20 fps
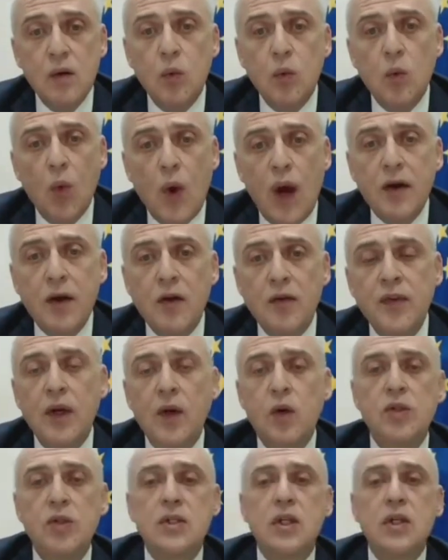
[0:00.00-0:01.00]
one of the
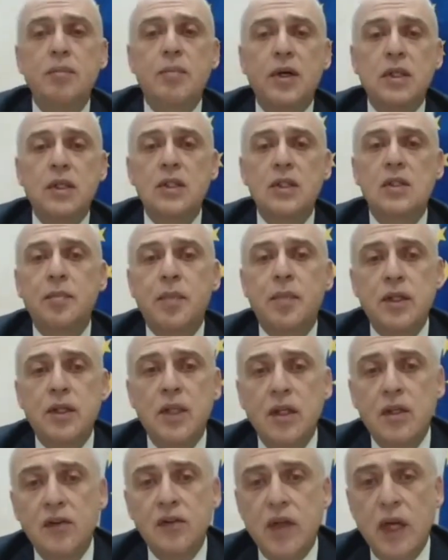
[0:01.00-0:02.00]
OSCE
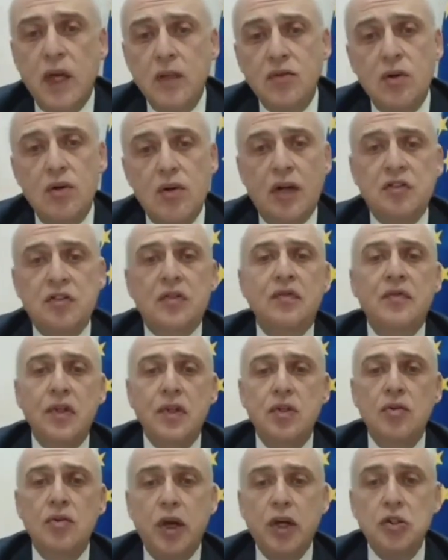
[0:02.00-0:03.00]
participating states, the Russian
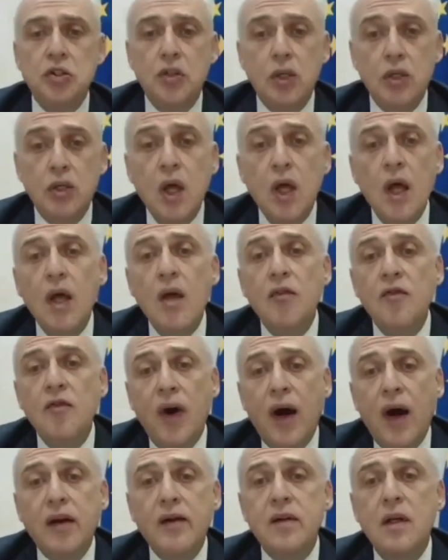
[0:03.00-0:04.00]
Federation,
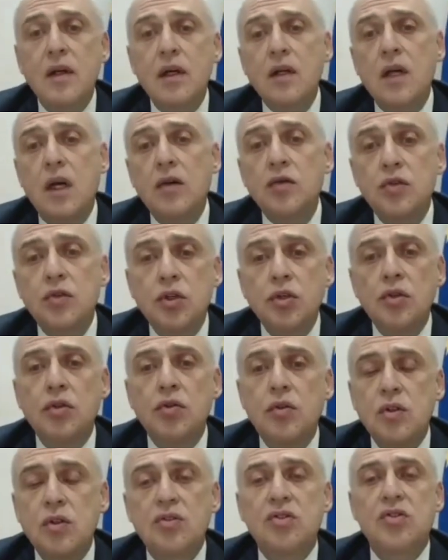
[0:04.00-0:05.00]
further
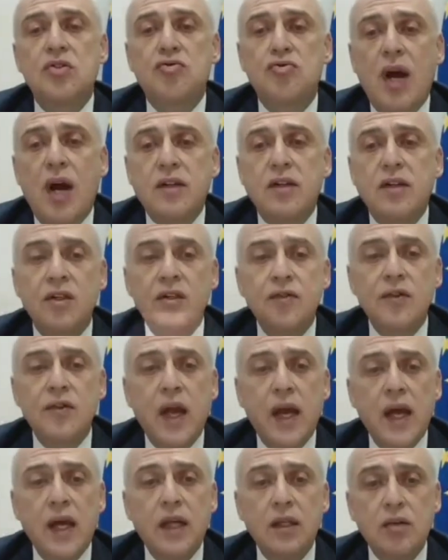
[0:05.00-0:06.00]
continuing destructive
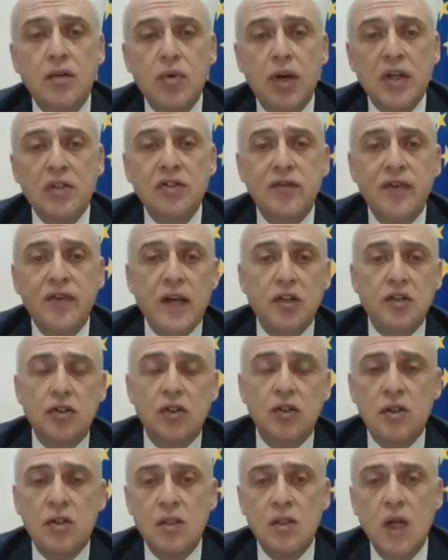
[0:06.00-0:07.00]
and aggressive
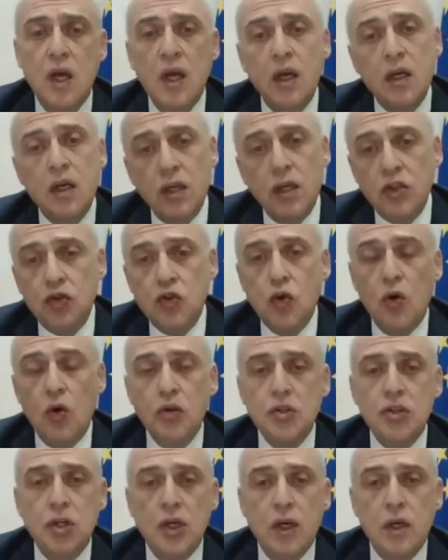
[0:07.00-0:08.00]
actions in
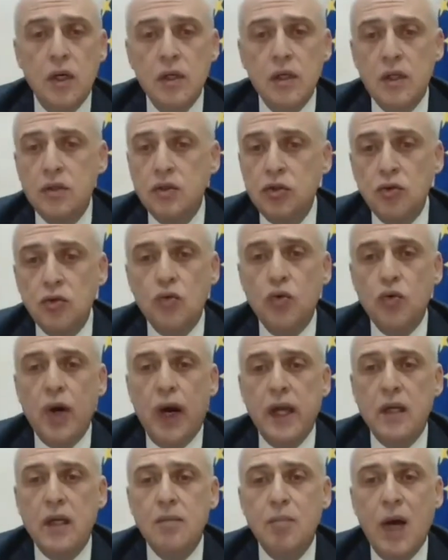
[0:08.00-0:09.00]
Georgia and
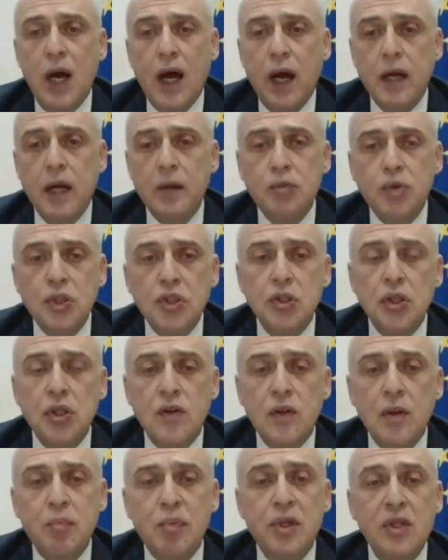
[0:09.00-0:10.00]
Ukraine by breaching
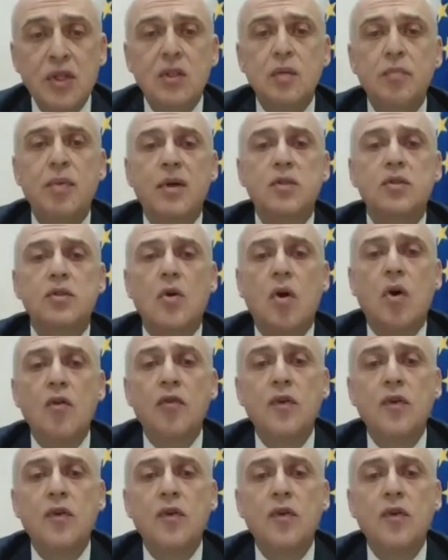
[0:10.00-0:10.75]
the principles of